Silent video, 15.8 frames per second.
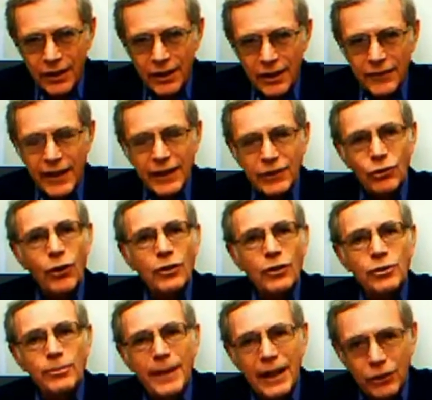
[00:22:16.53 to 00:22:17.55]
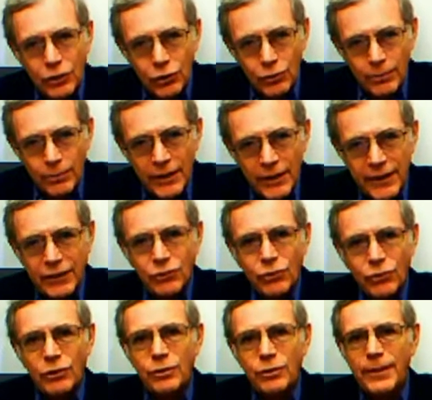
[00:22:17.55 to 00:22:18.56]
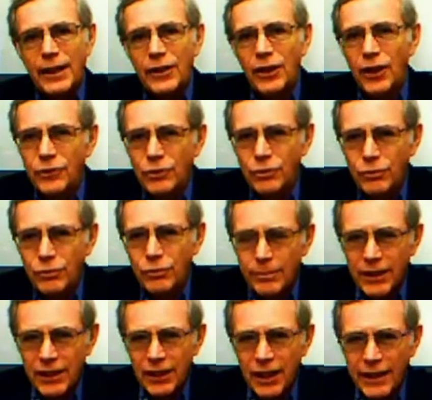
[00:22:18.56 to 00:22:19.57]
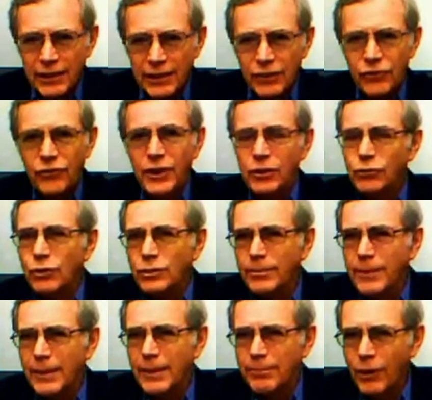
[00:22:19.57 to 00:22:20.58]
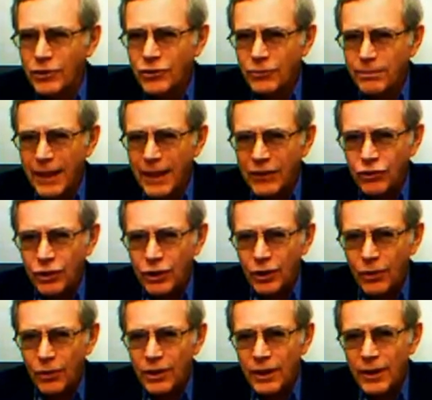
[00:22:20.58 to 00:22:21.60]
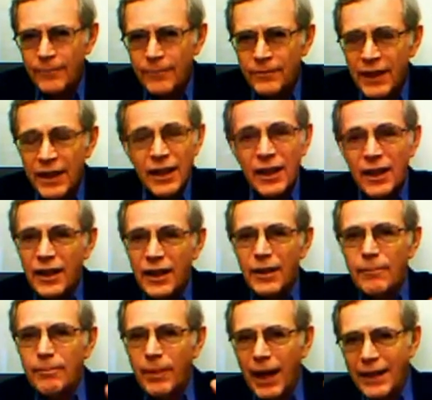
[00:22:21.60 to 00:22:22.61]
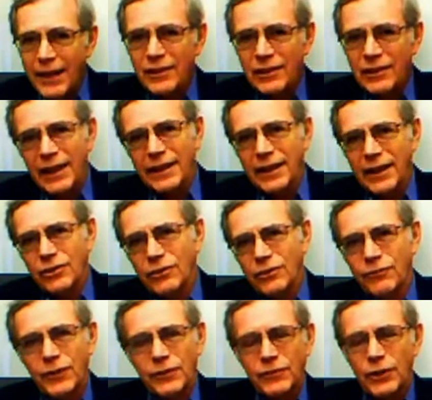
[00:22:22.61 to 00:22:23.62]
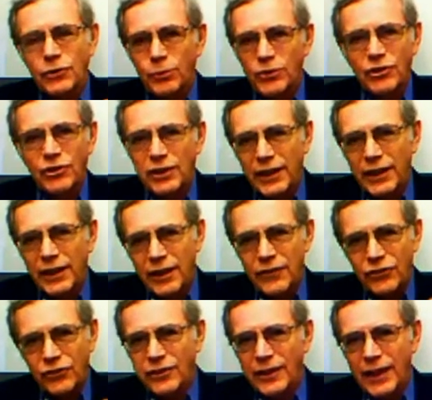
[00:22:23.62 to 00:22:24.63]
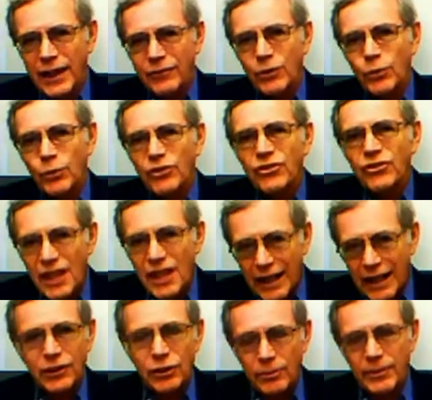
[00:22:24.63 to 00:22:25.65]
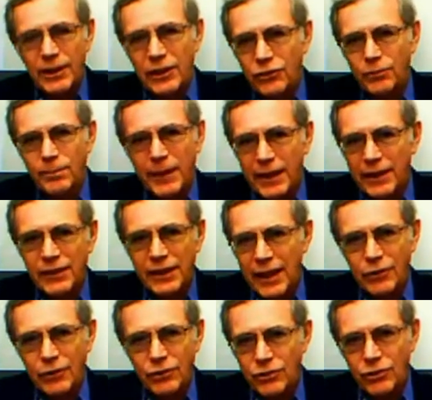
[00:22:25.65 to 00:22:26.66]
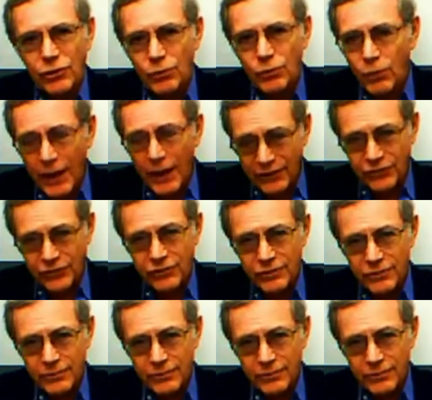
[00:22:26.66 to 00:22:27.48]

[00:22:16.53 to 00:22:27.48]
They talked about Cuba. They talked about other Caribbean islands. They talked about parts of Mexico. By the late 1850s, it was clear that slavery was not going to be expanding out into the West.